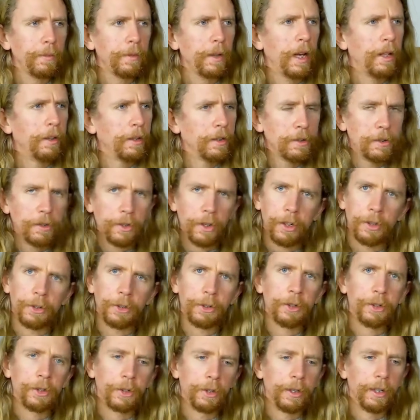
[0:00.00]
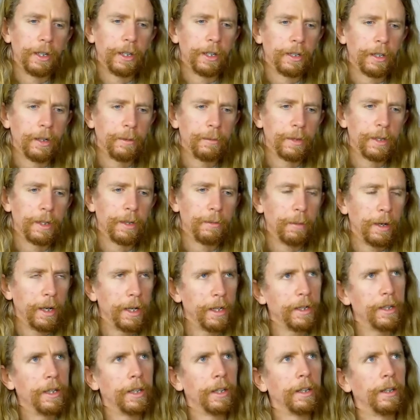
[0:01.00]
And there's another story that comes to
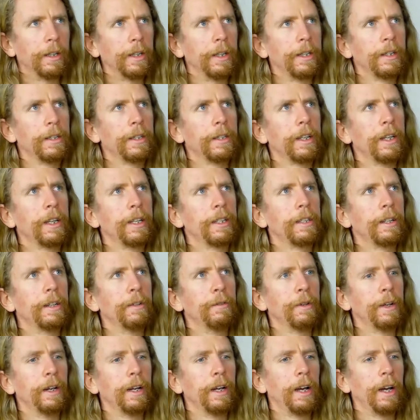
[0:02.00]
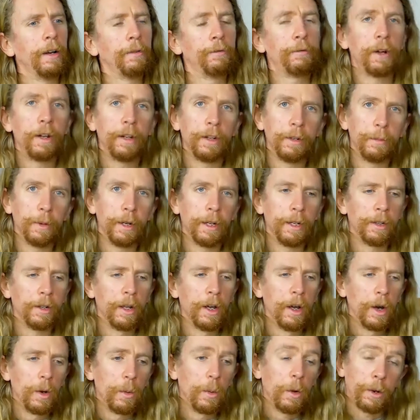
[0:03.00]
mind here, and it's it's of a, a, friend of mine
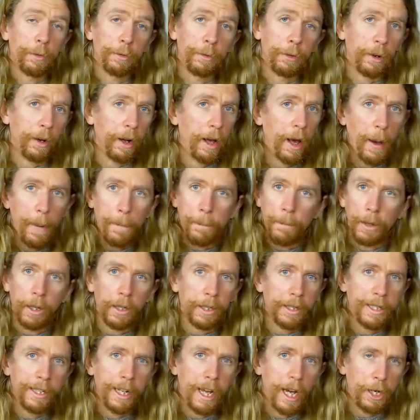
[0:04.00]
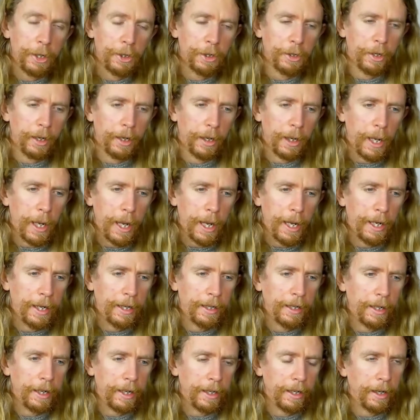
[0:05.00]
worked for a multinational
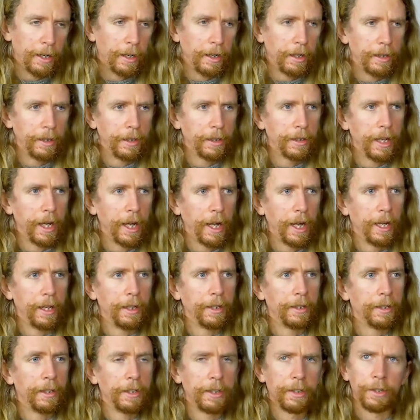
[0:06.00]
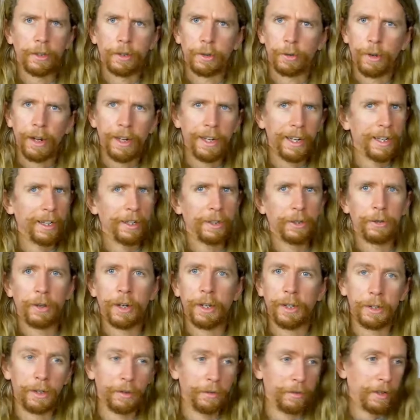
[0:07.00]
in, in Ireland, and this is a great
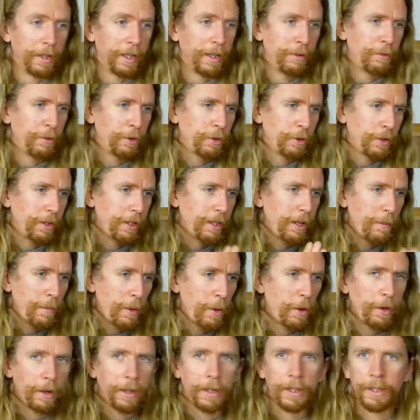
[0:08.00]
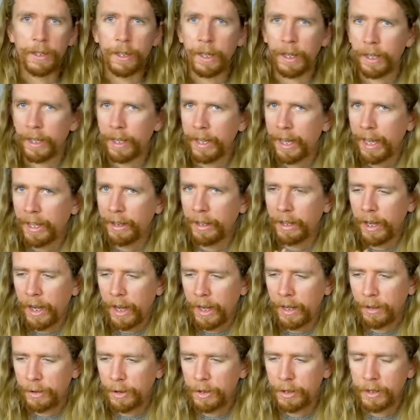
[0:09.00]
illustration of the difference between the American psyche and the
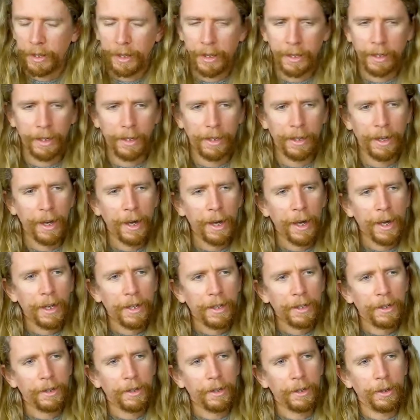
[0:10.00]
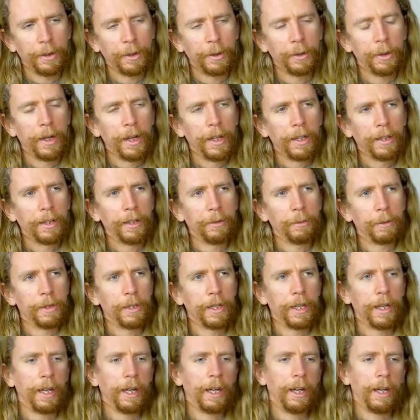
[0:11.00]
Irish psyche. So there was
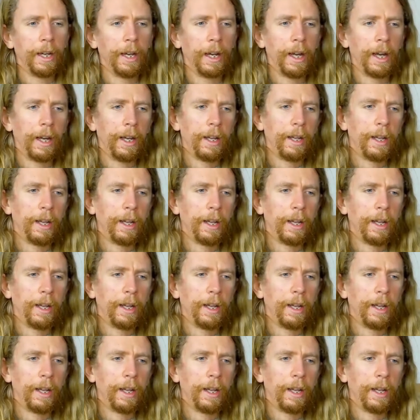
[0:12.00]
a